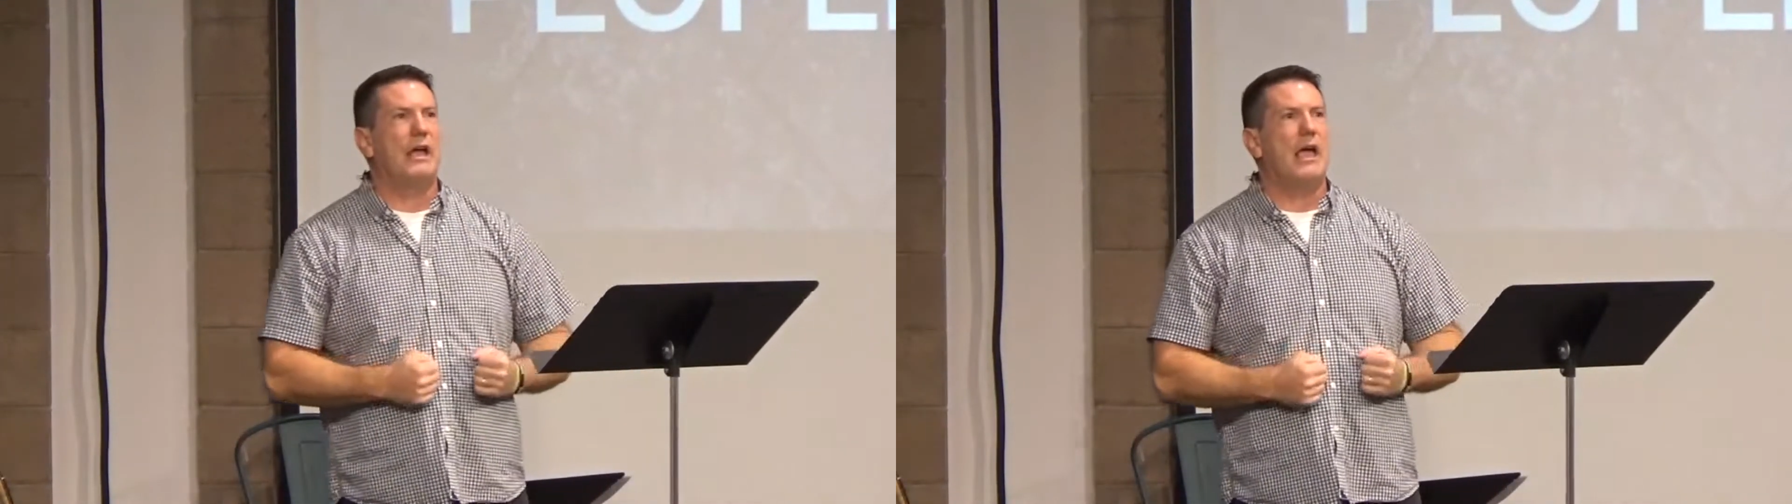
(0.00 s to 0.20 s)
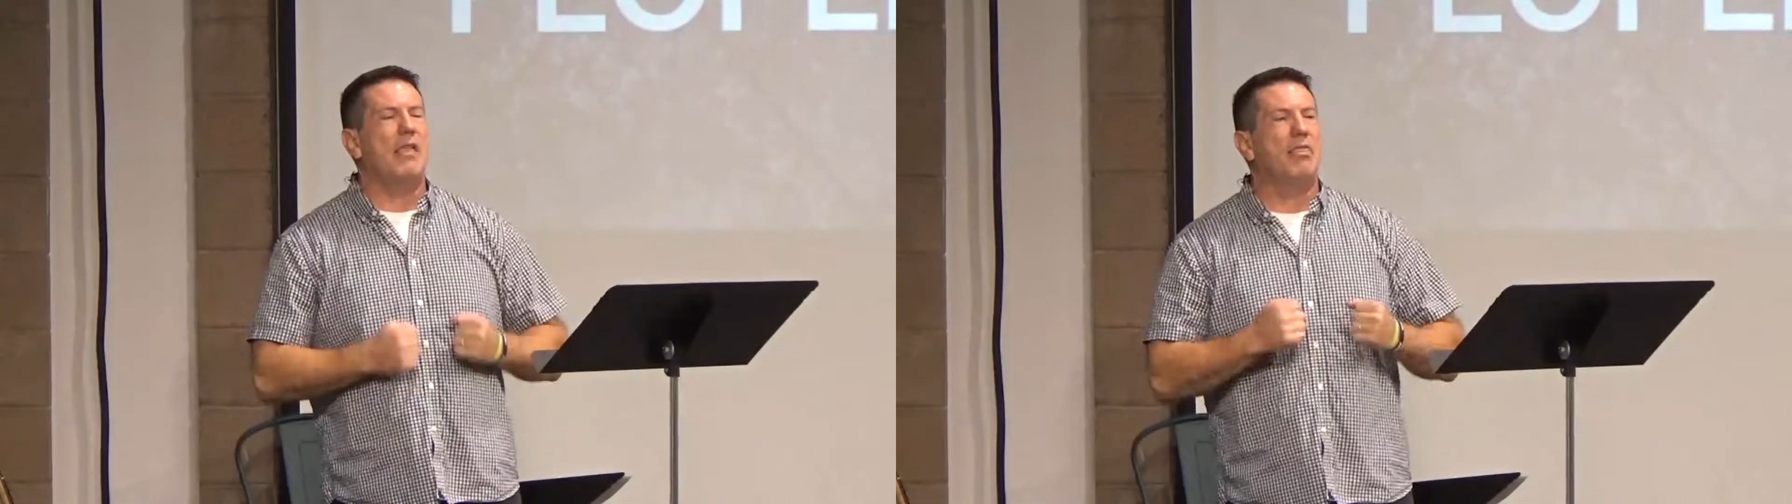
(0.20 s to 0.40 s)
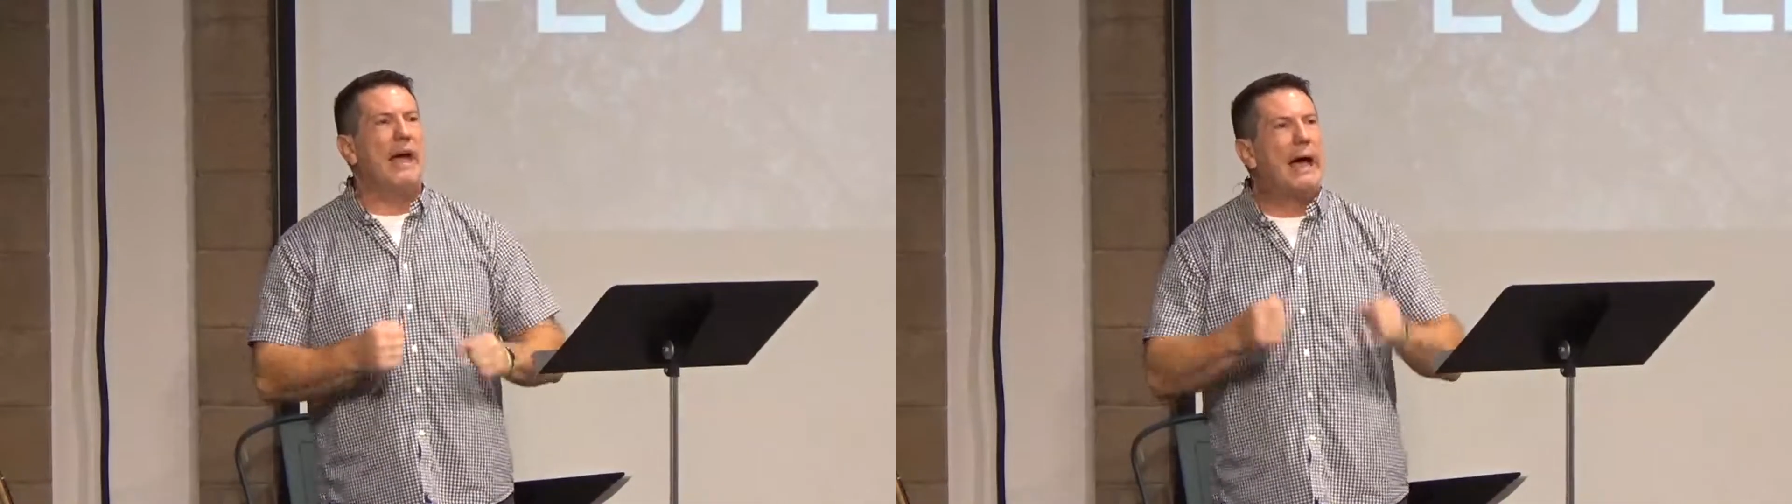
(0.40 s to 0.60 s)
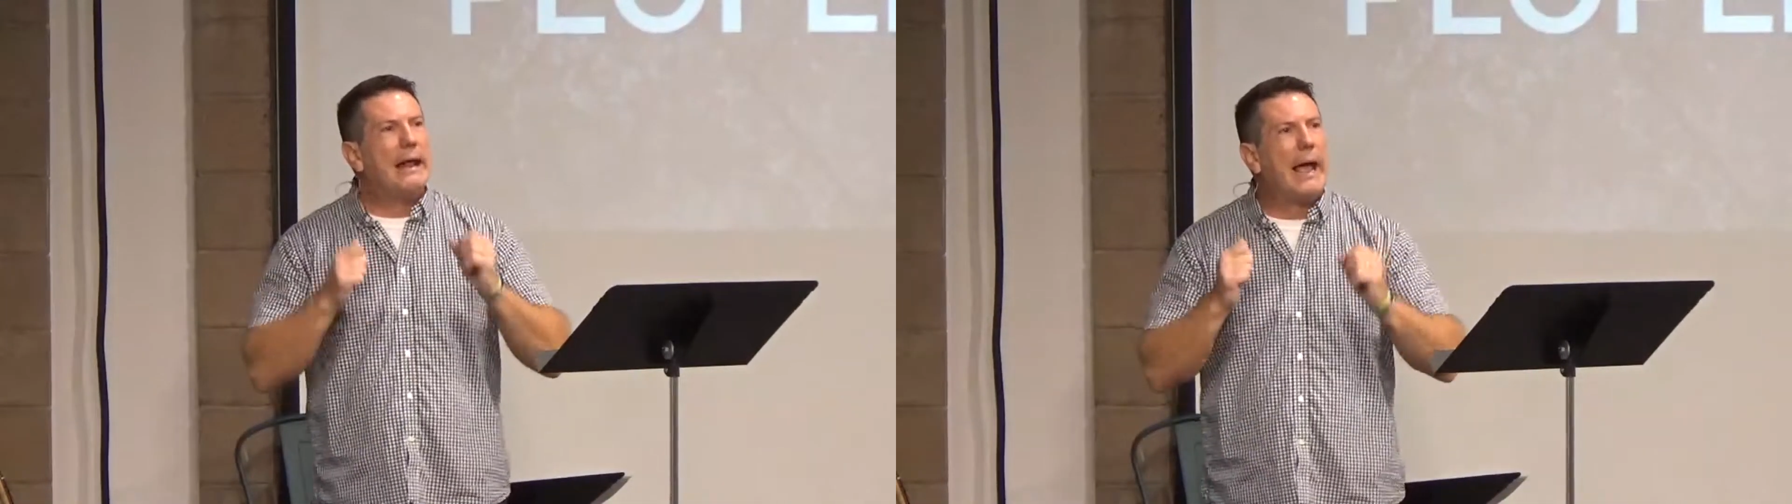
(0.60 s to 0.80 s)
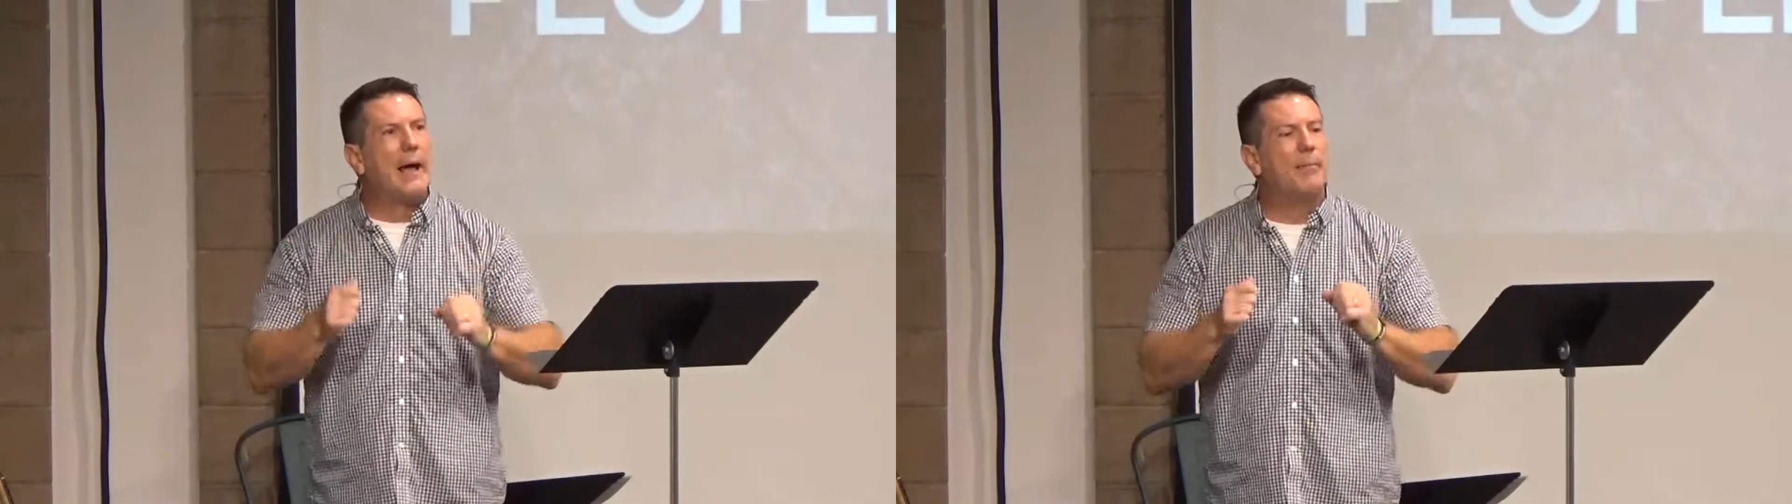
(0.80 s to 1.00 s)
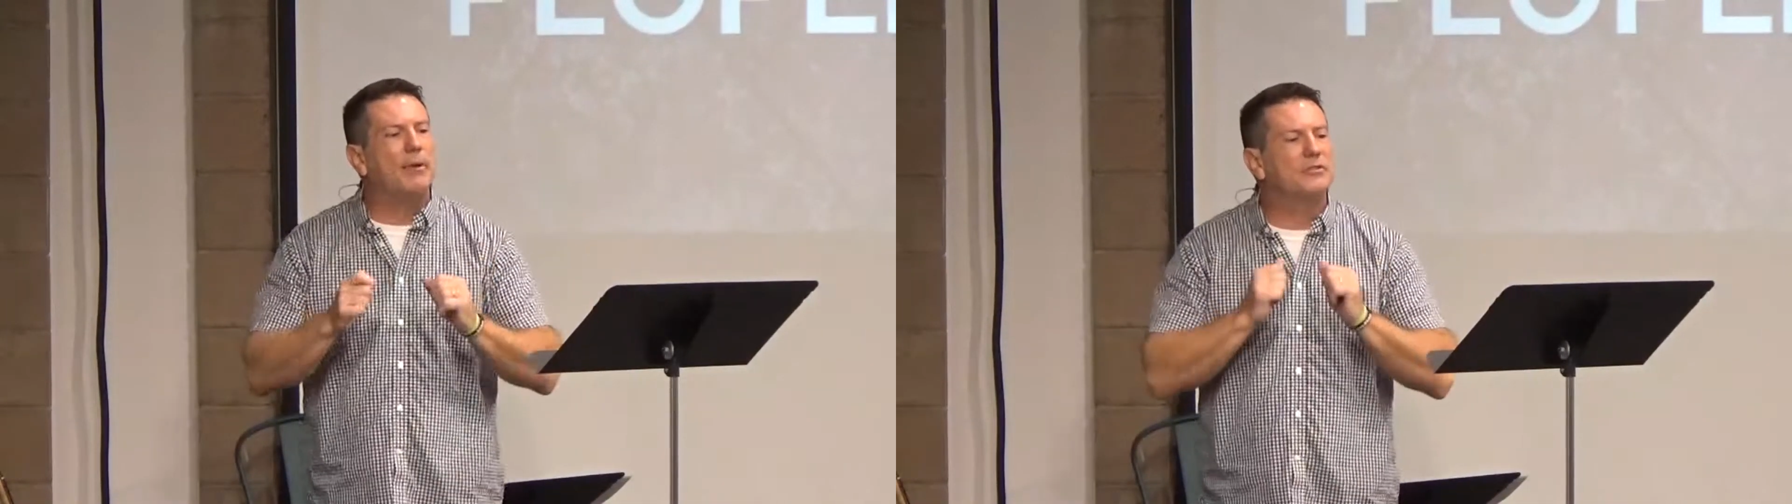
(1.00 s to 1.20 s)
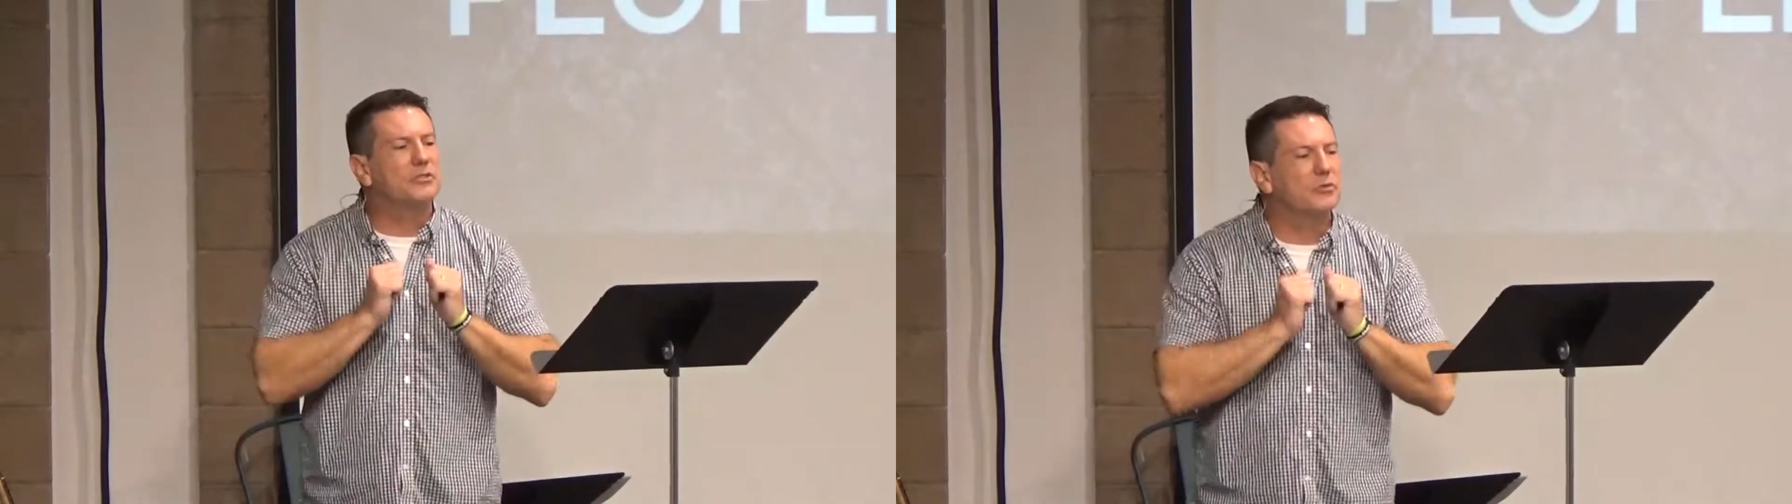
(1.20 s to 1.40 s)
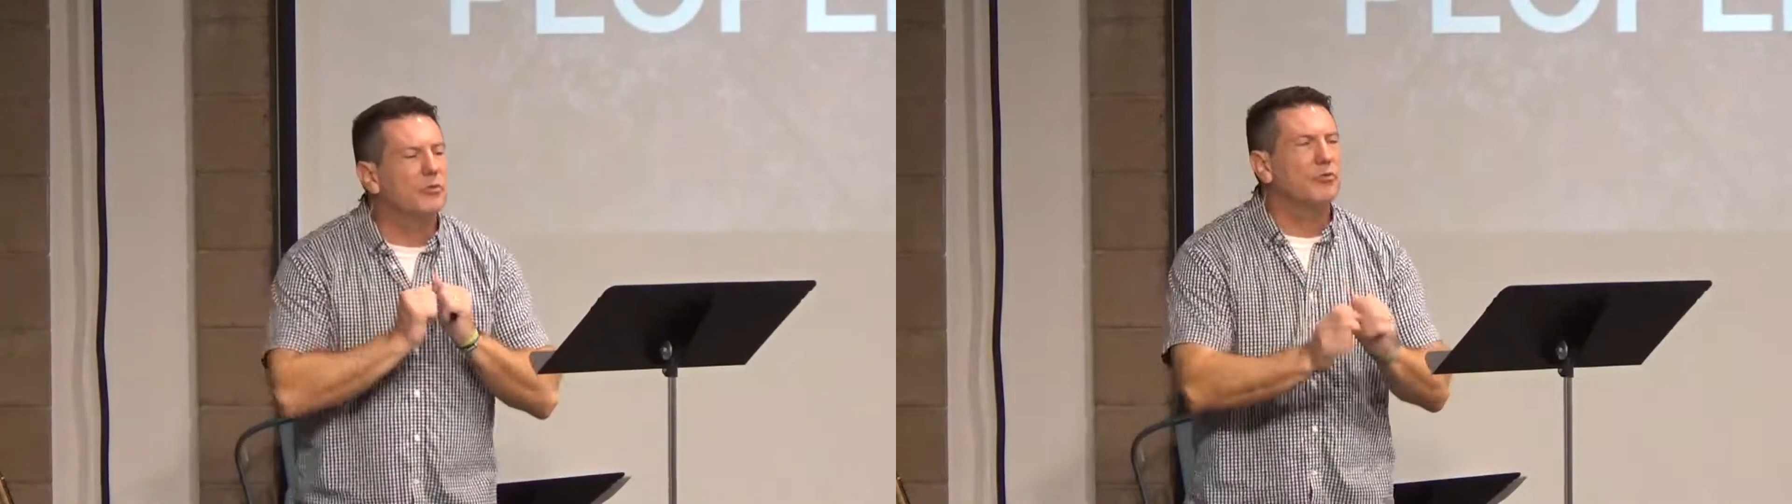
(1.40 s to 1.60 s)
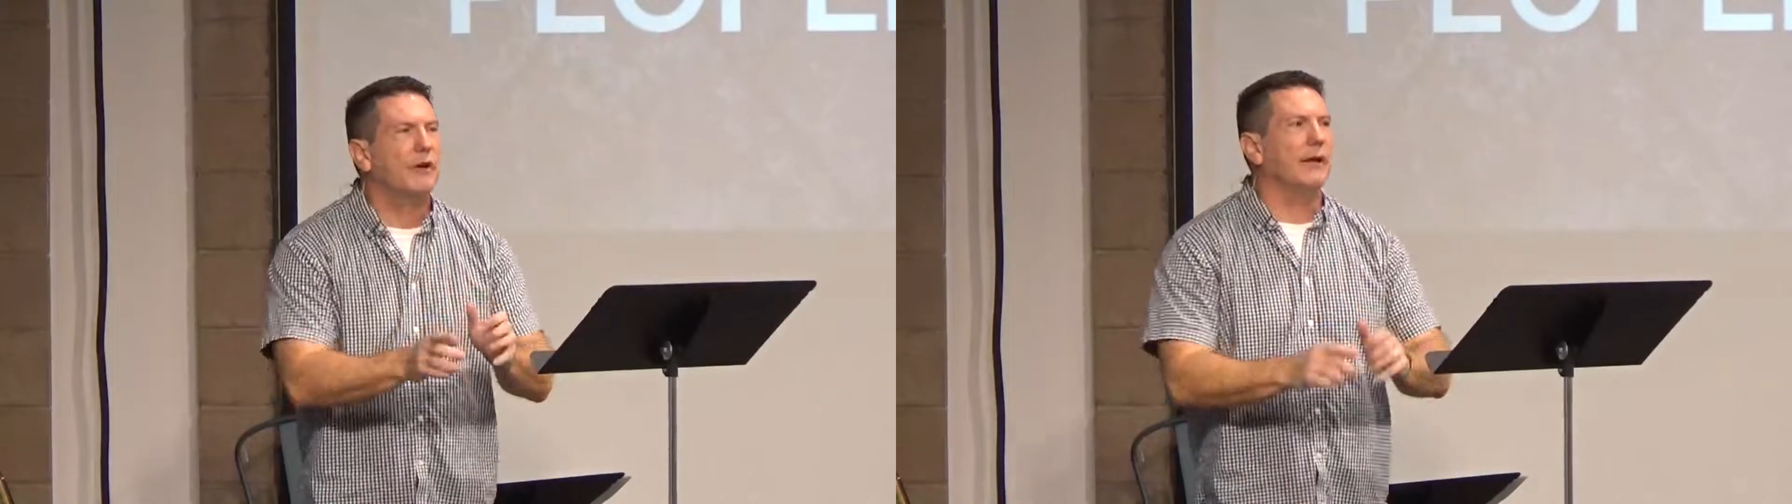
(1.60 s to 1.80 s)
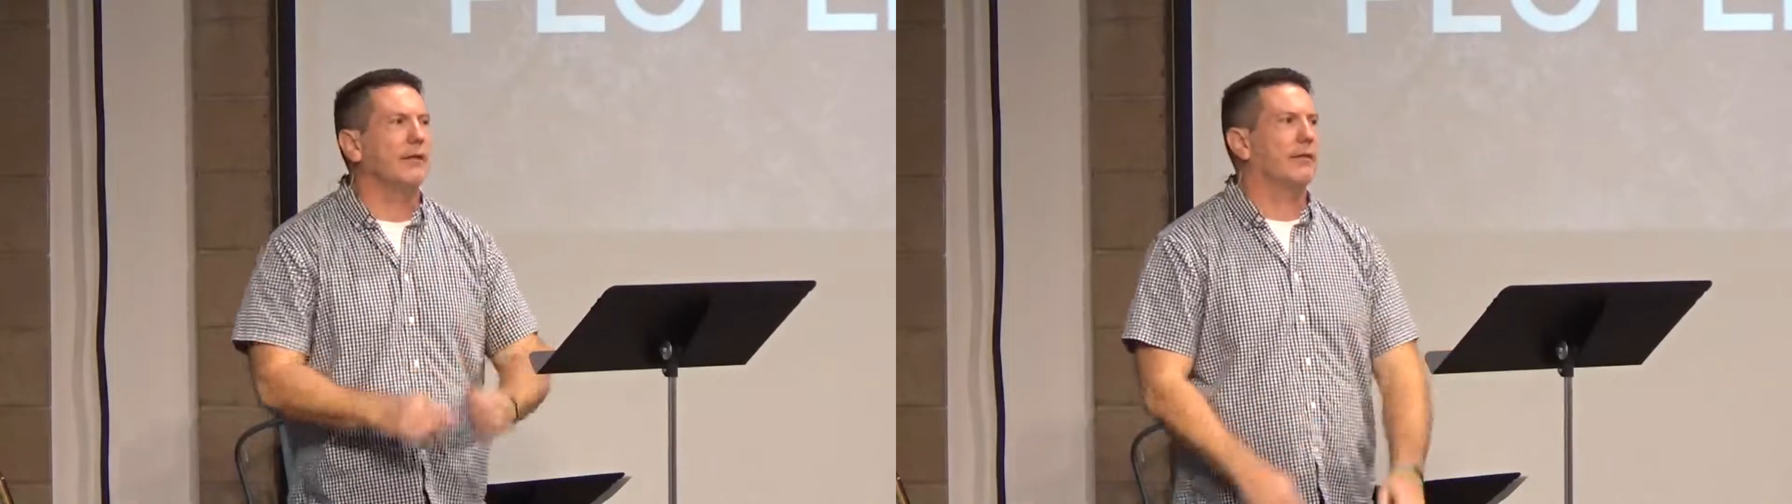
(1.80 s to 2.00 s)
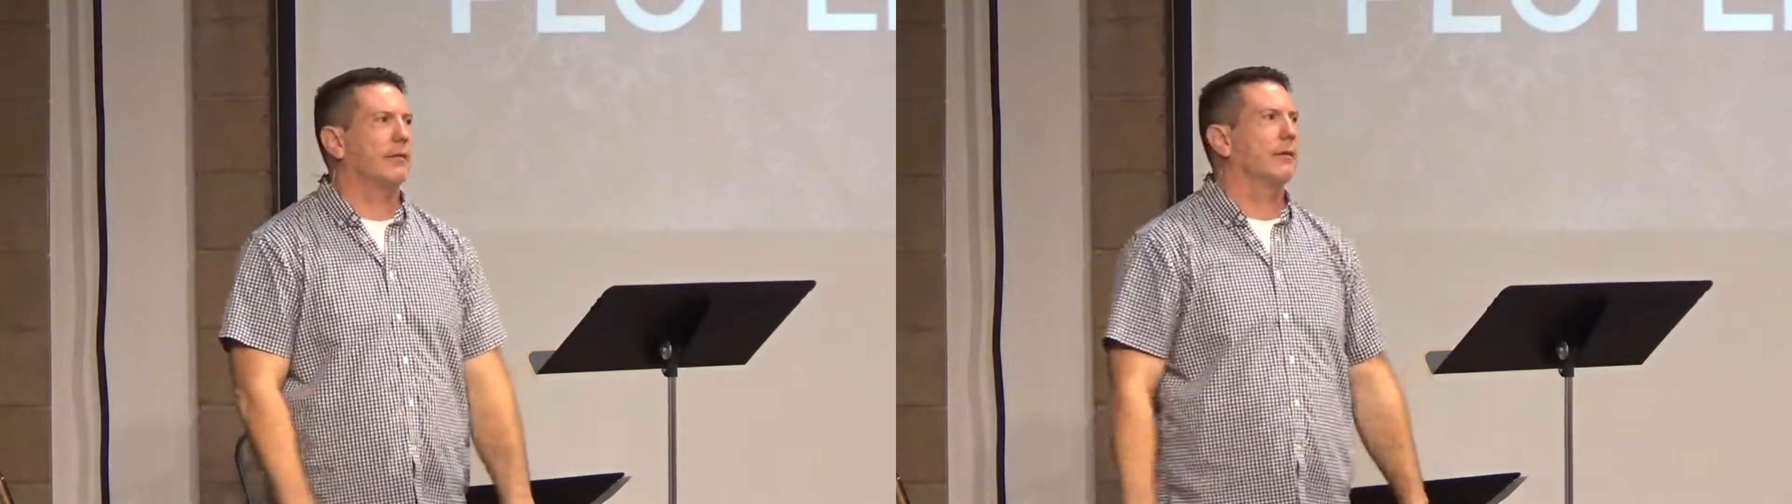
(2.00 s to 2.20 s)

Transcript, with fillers: And that happens through faith.